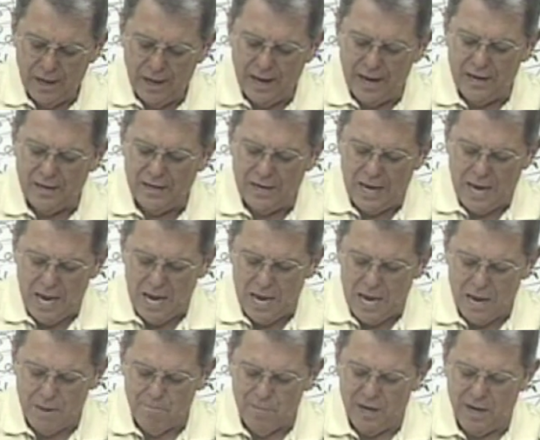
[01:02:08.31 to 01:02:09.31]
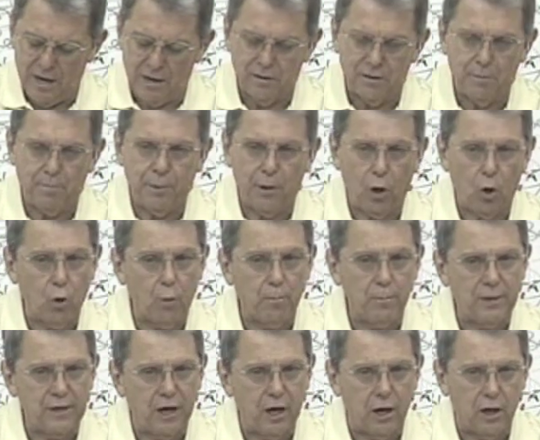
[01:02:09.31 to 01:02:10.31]
and he, meaning the Pope,
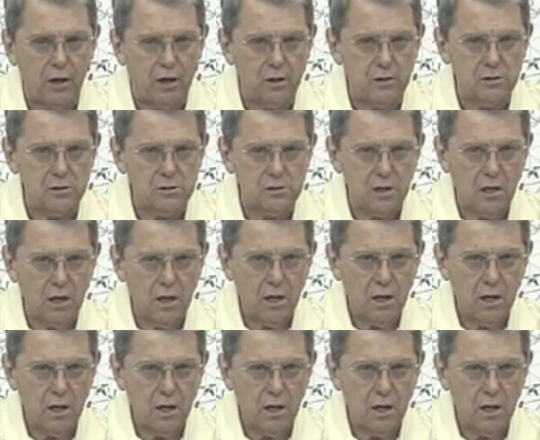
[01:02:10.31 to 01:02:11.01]
does.